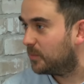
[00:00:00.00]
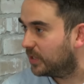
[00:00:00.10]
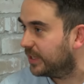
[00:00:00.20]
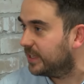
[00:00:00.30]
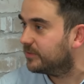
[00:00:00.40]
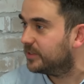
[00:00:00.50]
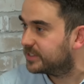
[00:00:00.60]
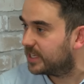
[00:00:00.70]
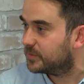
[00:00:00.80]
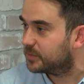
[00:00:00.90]
belief
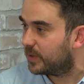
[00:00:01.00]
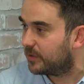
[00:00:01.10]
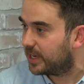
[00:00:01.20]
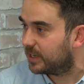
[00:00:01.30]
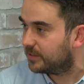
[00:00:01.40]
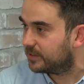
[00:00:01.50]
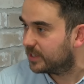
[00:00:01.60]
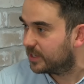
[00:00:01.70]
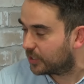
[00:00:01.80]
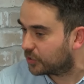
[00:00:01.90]
and team spirit
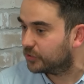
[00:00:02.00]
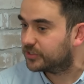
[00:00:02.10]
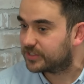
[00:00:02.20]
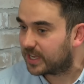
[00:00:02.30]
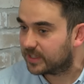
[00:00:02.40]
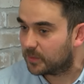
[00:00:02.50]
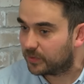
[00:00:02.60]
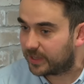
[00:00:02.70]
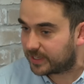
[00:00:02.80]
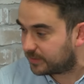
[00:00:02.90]
and a good style
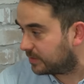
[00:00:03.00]
of play,